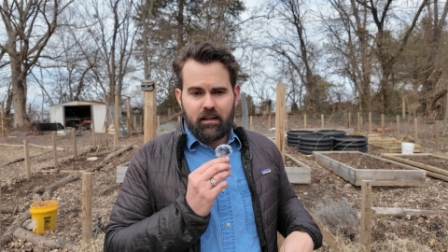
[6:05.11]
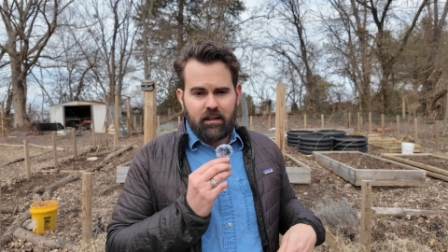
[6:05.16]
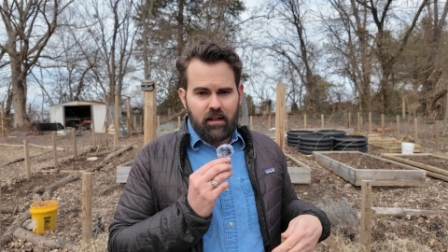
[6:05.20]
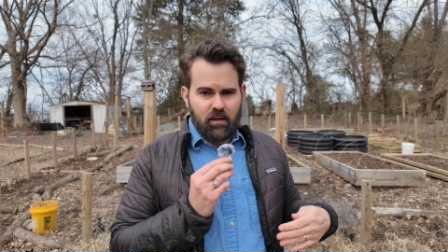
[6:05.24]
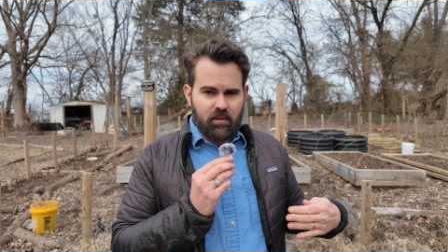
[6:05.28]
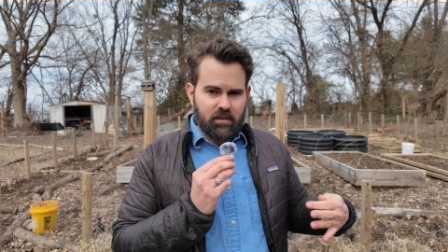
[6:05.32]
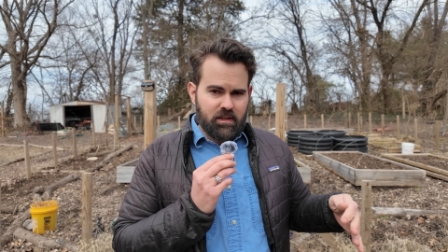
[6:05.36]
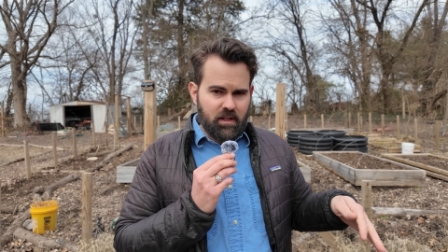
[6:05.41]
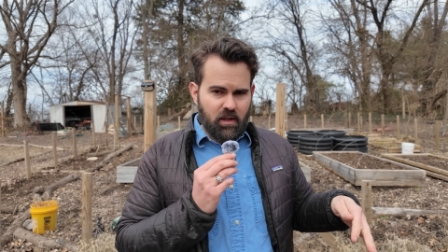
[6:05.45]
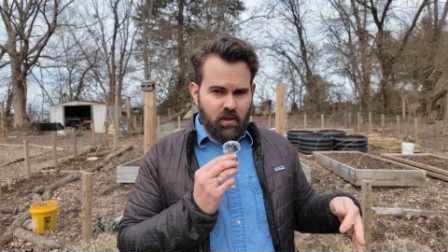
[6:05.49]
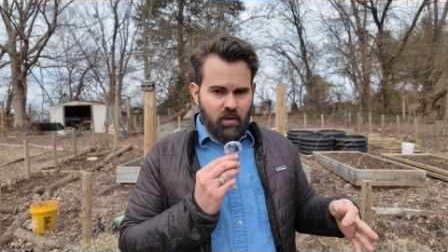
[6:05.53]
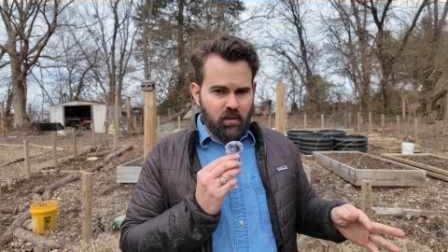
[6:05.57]
Now,
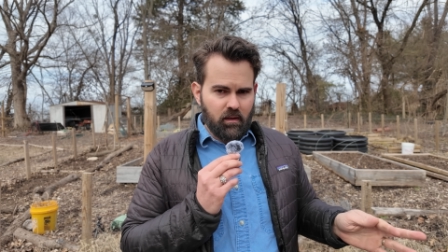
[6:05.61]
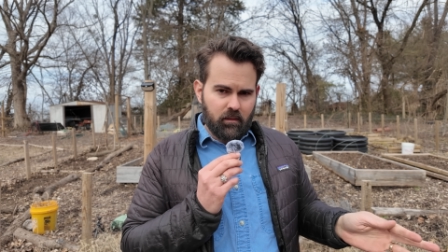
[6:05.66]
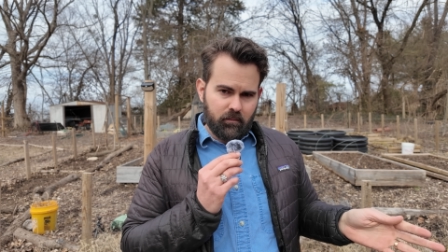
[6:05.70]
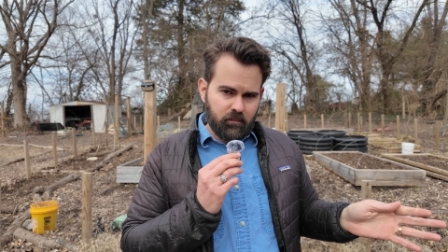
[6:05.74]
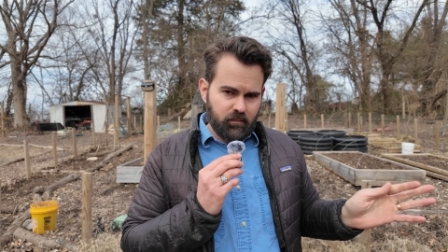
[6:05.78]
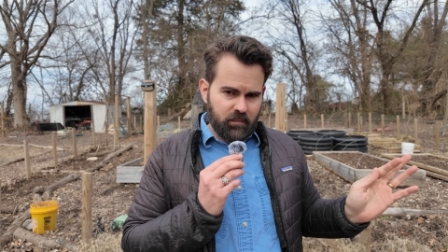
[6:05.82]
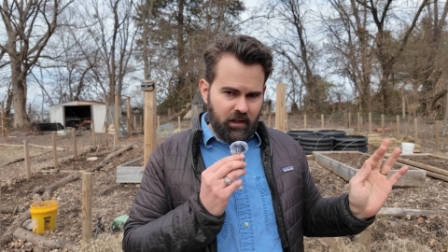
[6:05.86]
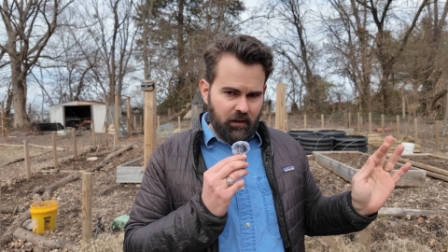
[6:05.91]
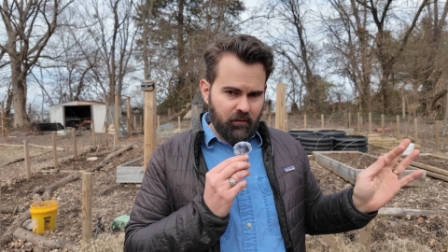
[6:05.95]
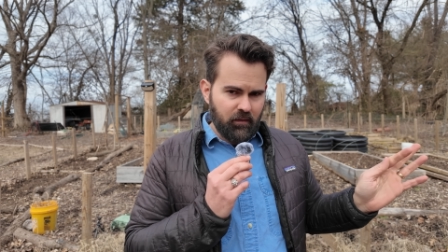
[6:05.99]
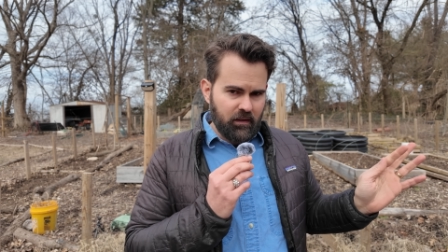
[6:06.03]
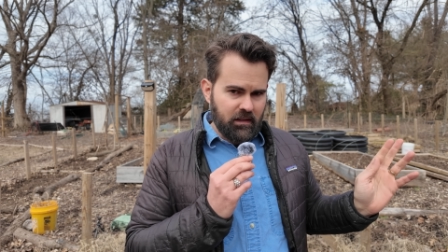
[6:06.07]
deer are
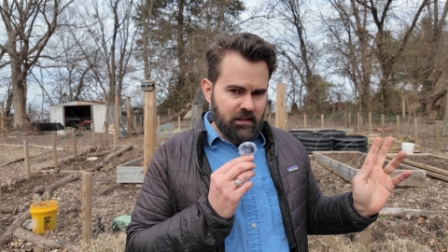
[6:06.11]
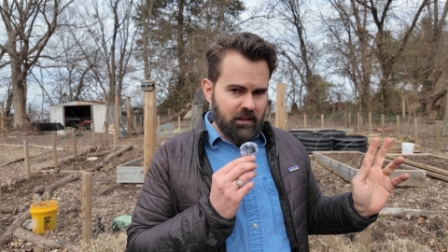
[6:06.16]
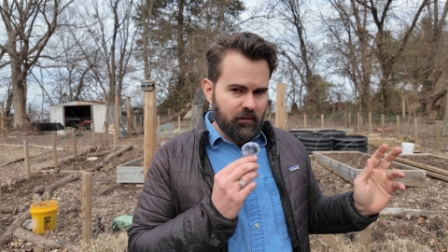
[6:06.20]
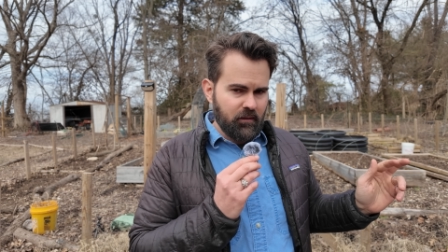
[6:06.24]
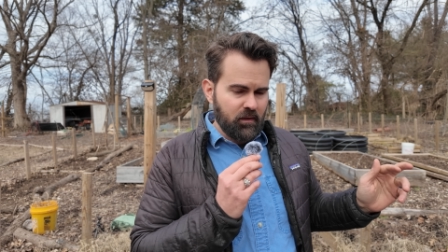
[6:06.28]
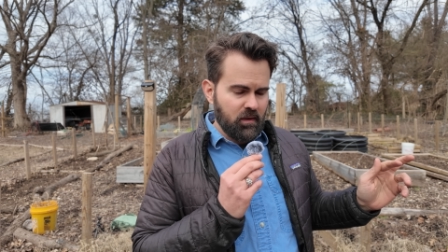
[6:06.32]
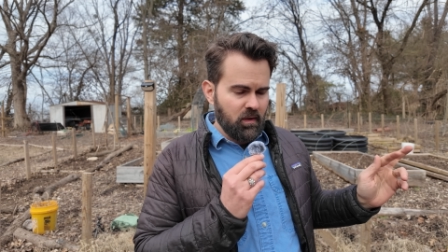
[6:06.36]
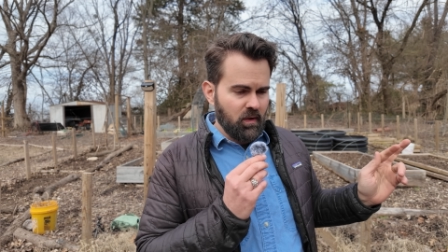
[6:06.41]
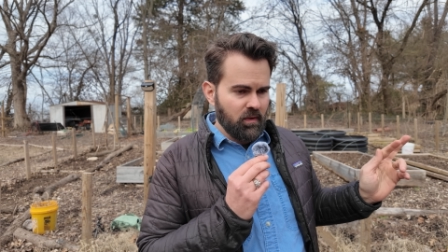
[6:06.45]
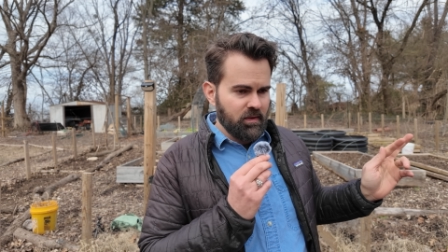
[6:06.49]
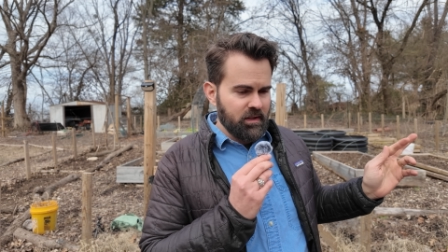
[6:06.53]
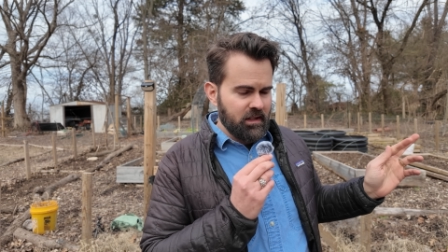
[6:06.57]
definitely
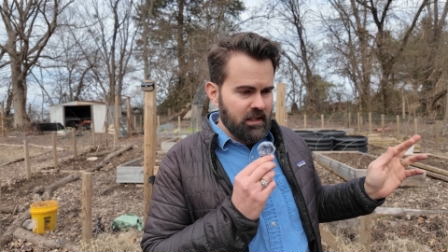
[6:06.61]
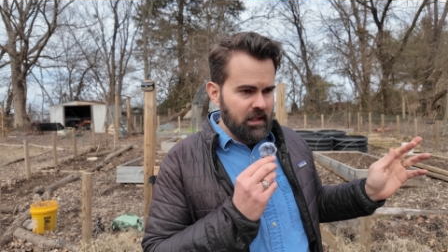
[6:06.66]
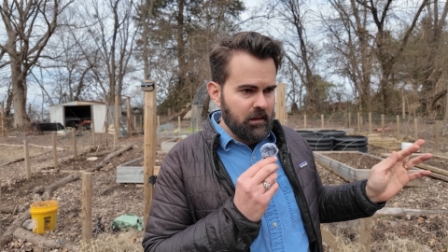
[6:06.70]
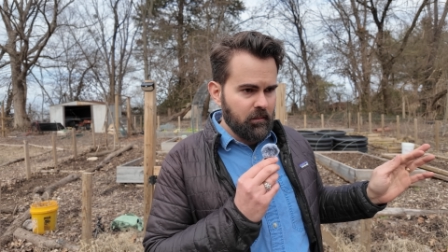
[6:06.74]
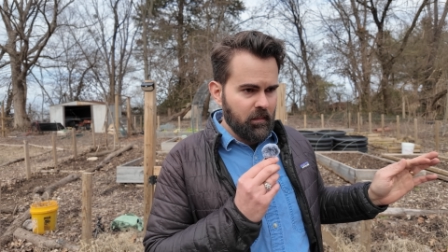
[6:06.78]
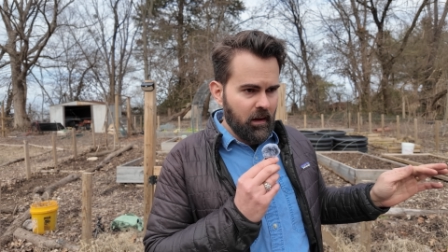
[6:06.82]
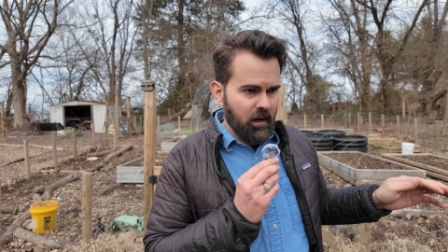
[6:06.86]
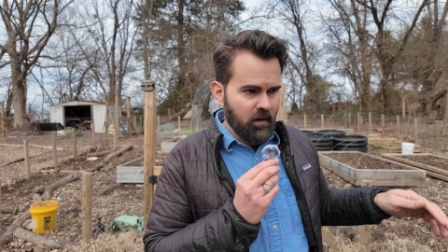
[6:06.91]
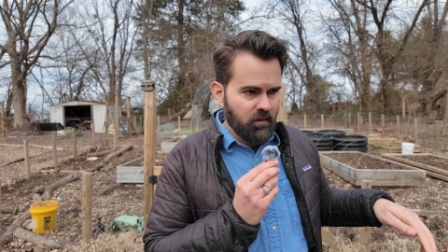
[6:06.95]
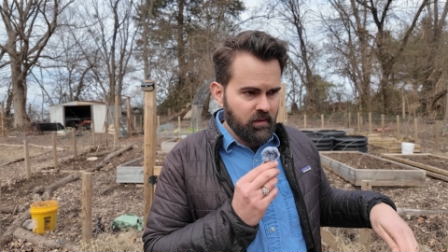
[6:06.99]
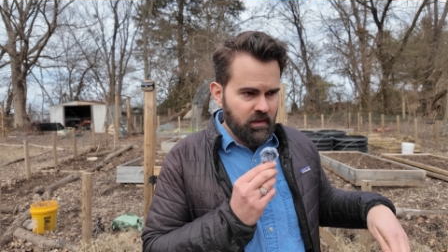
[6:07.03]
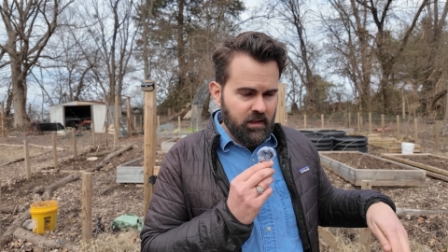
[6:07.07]
difficult to keep out.